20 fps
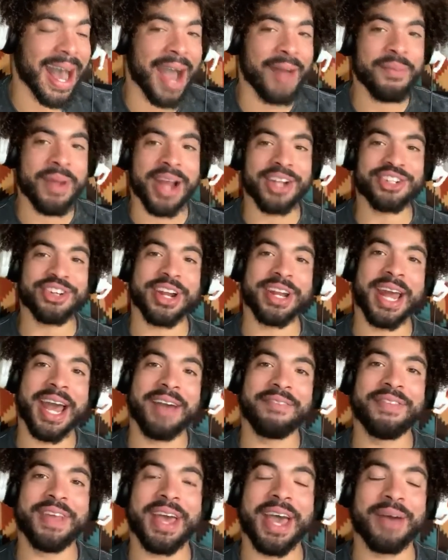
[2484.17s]
I'm not
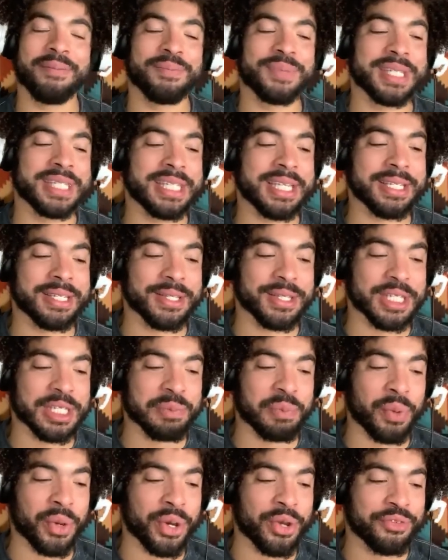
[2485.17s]
trying to have the
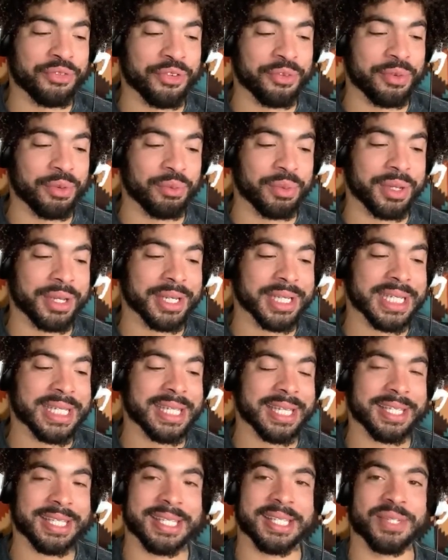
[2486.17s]
season spoiled for me
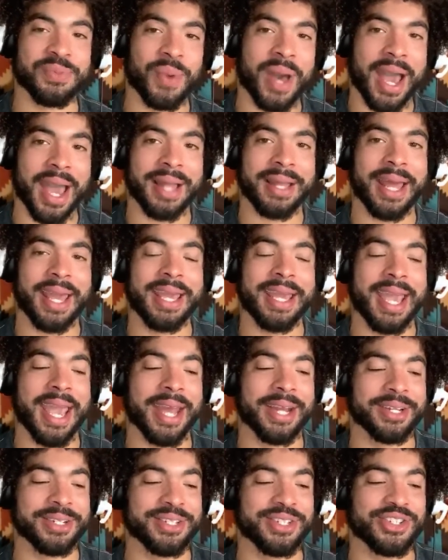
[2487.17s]
because this is why I like
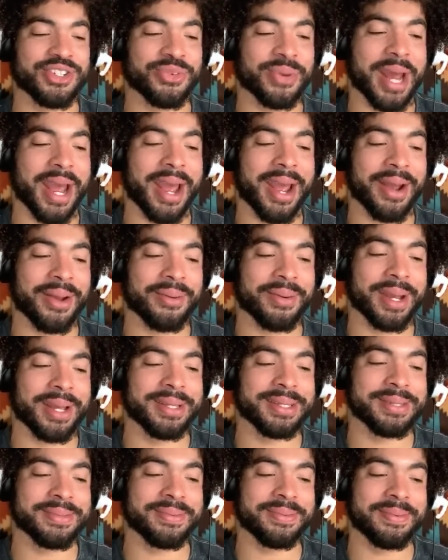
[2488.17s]
Candace Drag
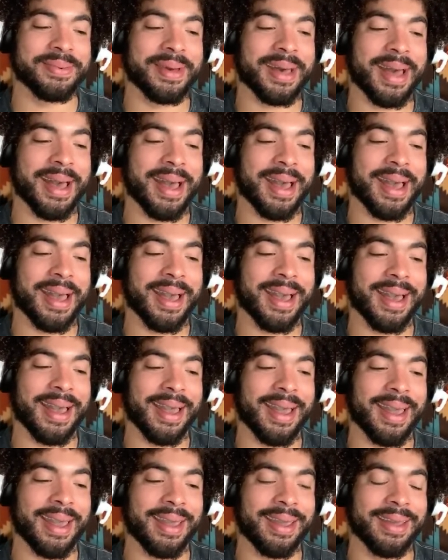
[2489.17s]
Race.
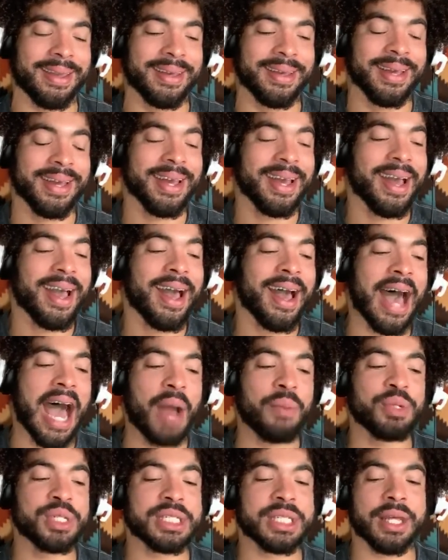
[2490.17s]
Why?
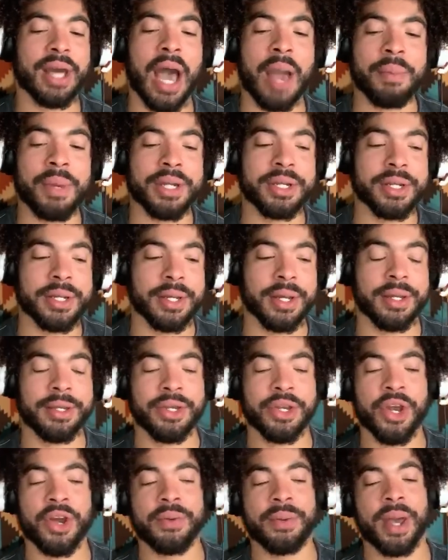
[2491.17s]
I'm gonna,
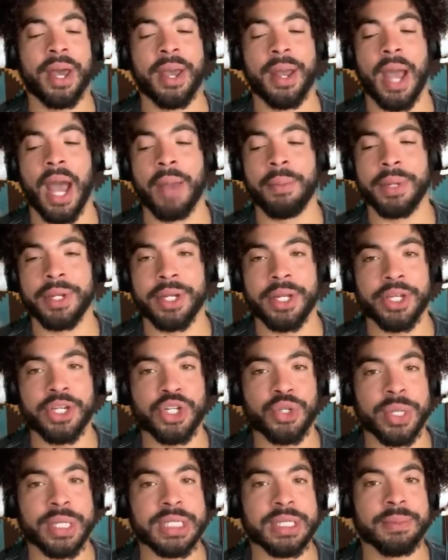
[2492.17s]
you know what? I'm gonna
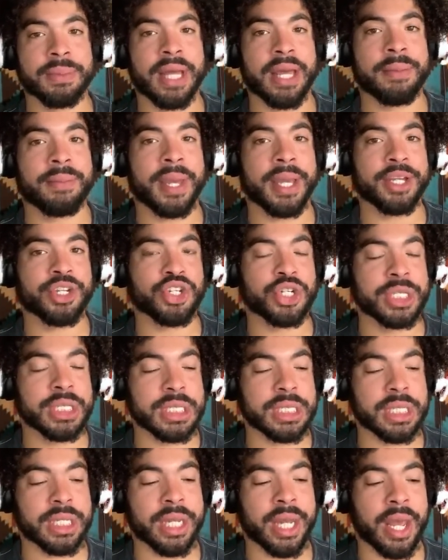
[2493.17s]
enjoy some
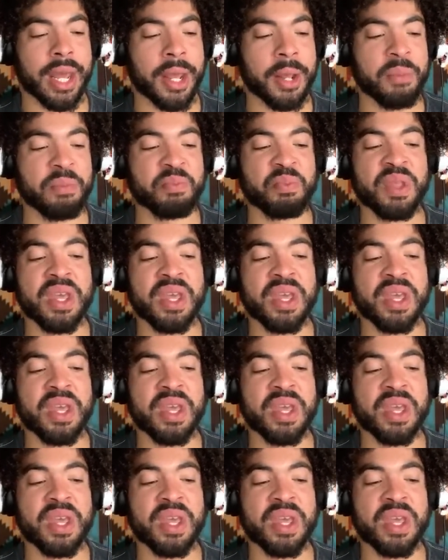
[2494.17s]
libations today,